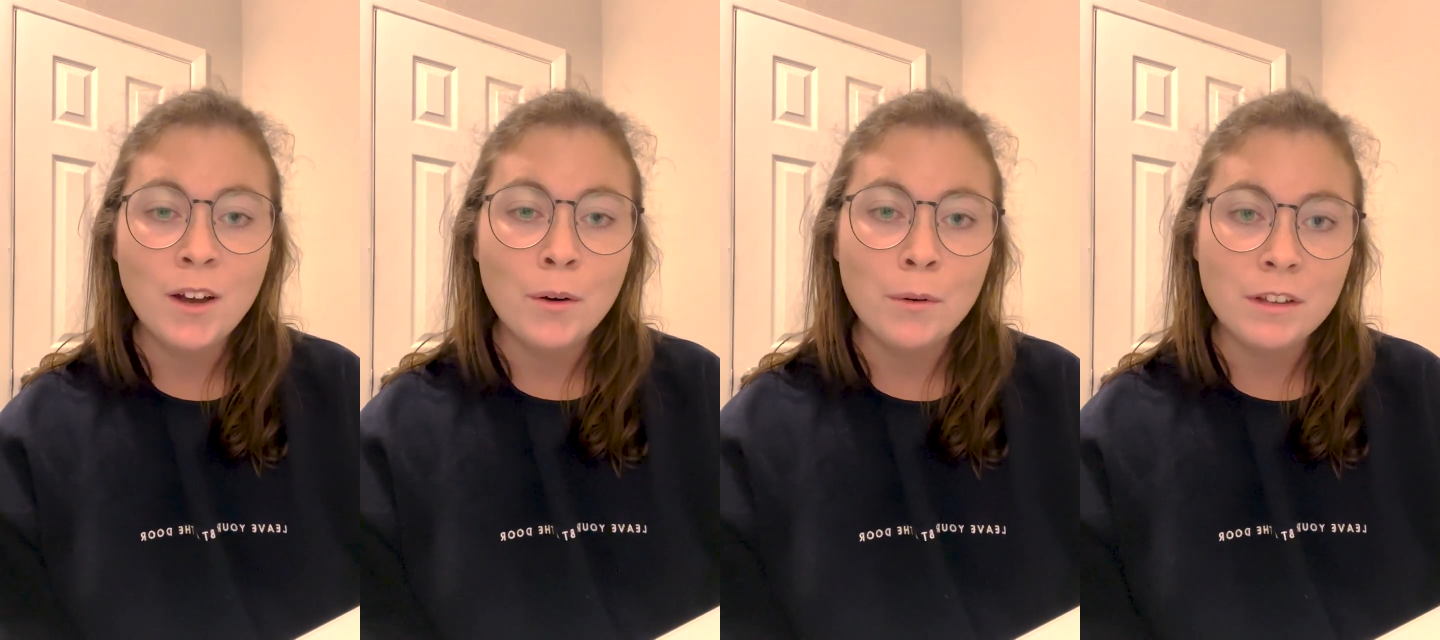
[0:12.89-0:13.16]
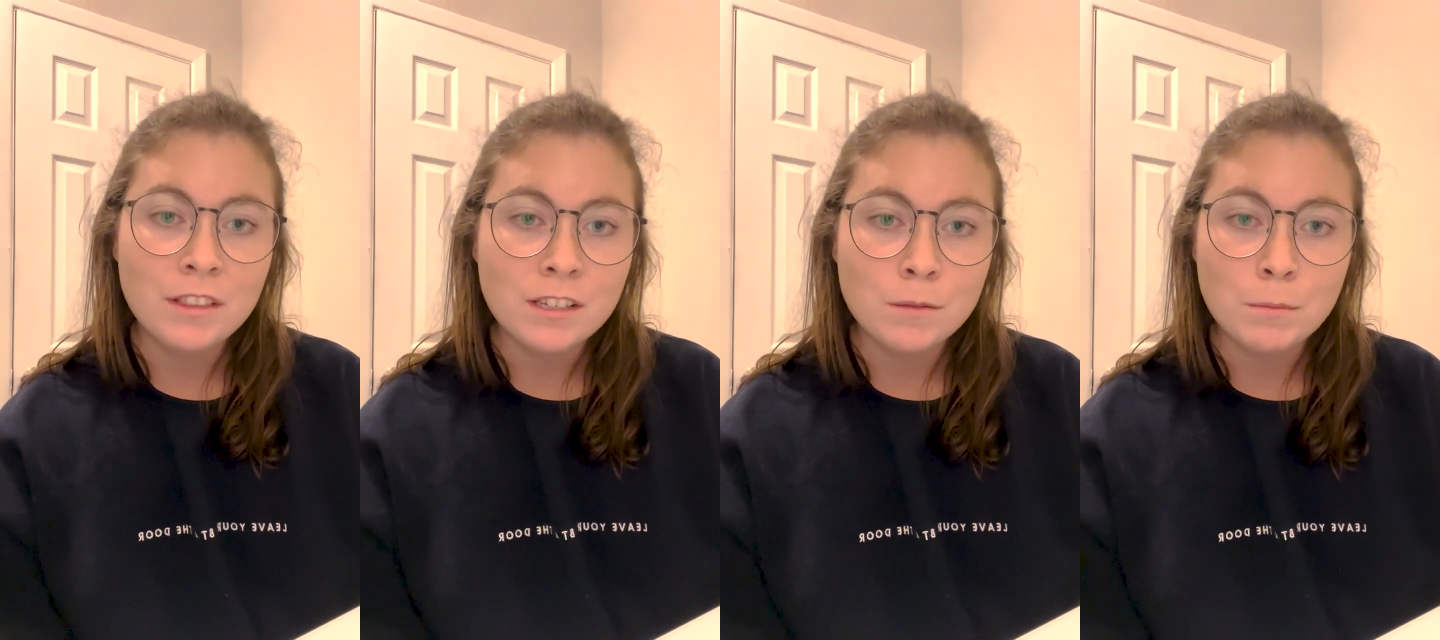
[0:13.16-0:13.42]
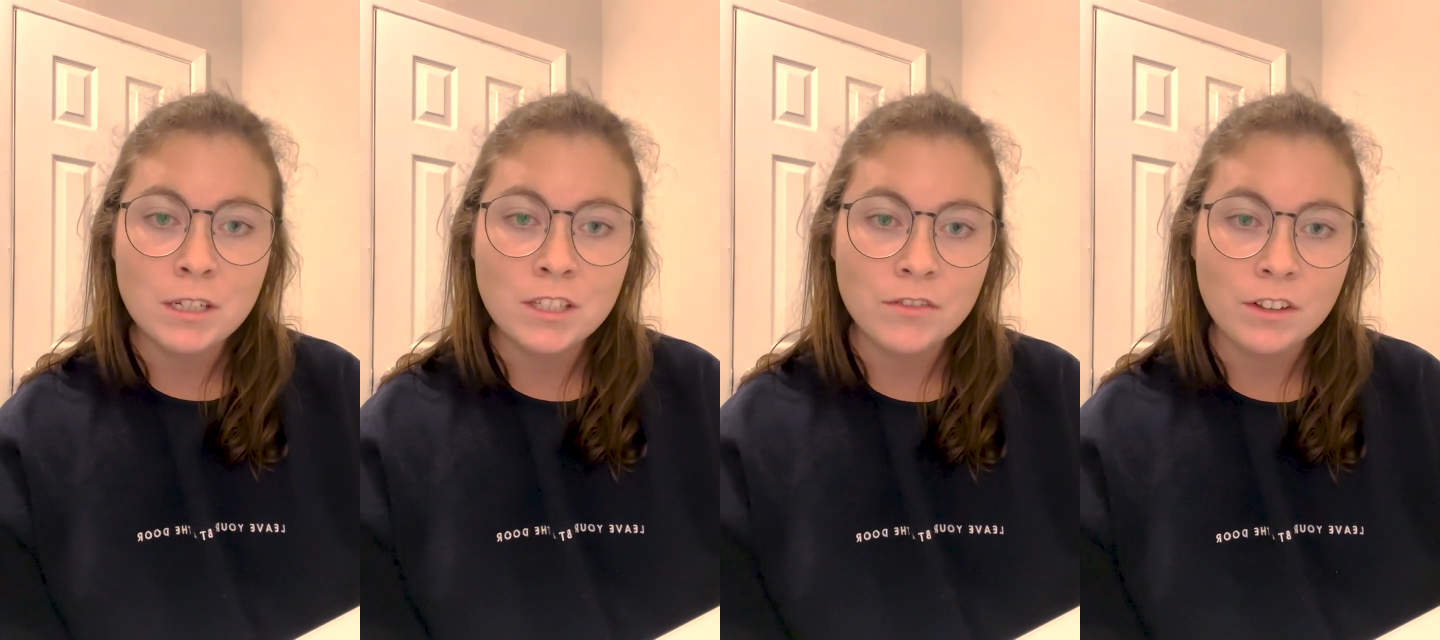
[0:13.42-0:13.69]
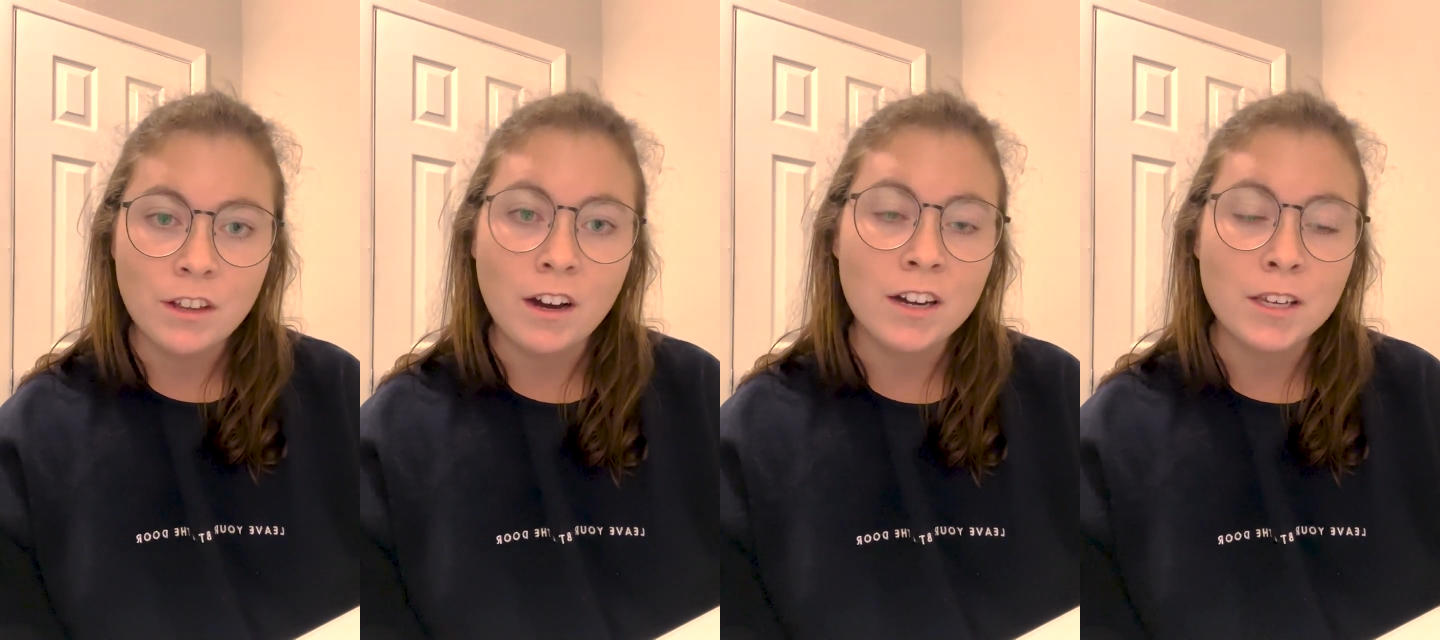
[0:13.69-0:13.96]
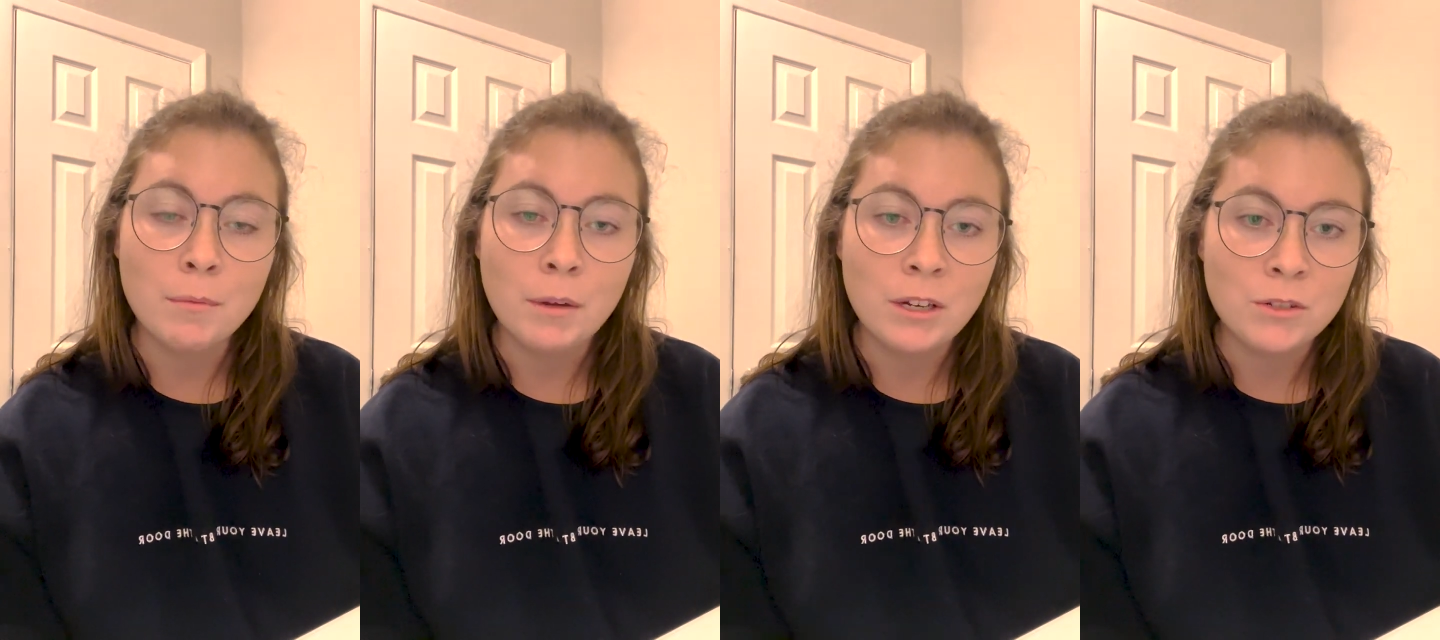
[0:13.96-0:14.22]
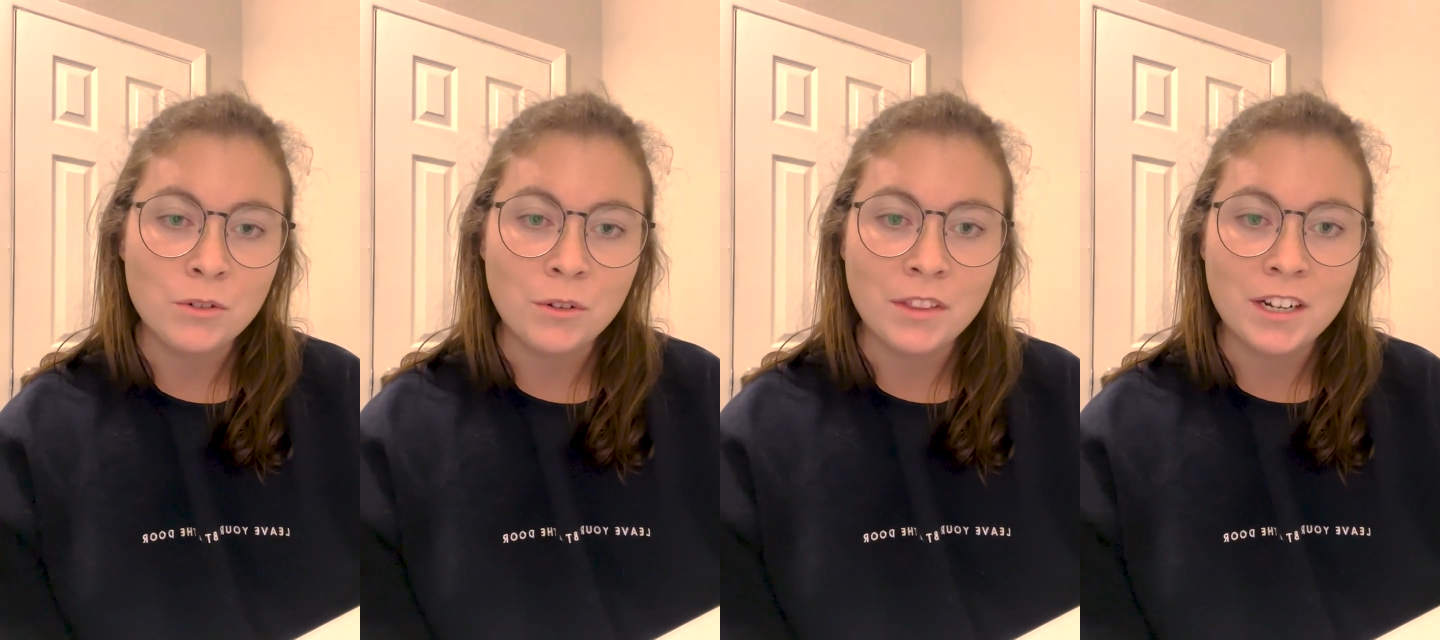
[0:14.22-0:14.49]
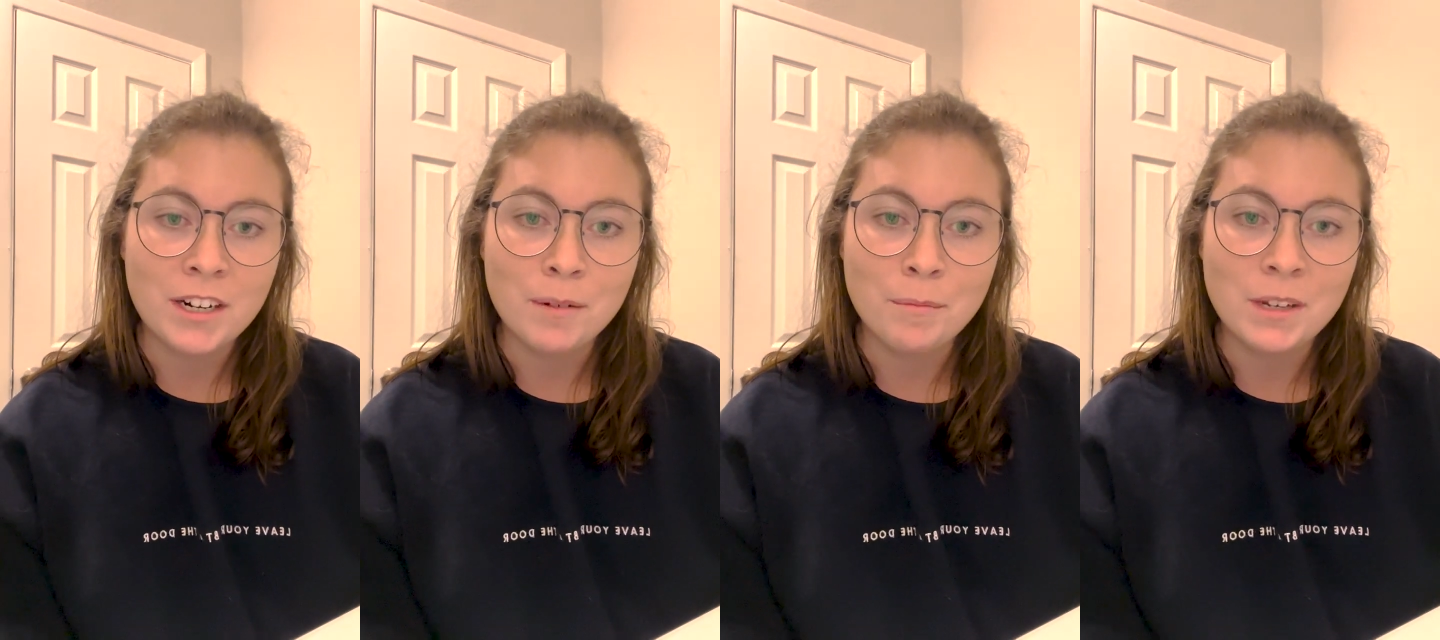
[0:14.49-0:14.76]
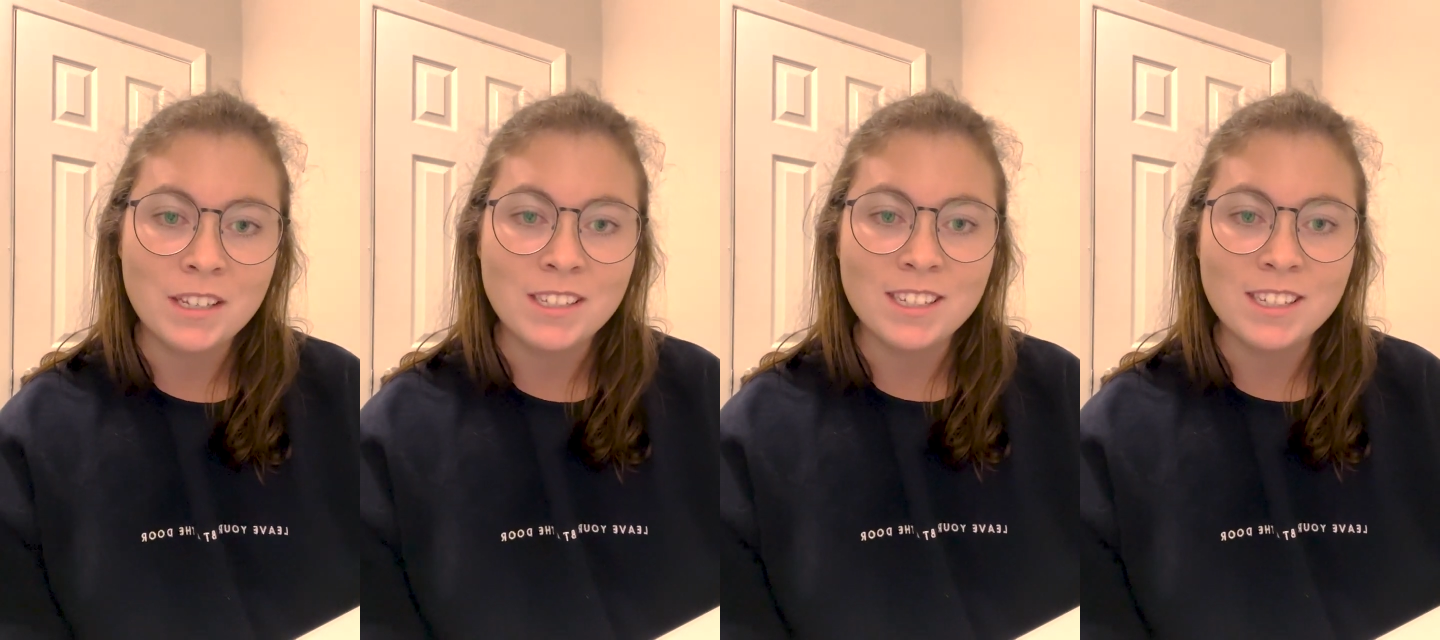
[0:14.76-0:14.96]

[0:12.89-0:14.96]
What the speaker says: What this means for the occupational therapist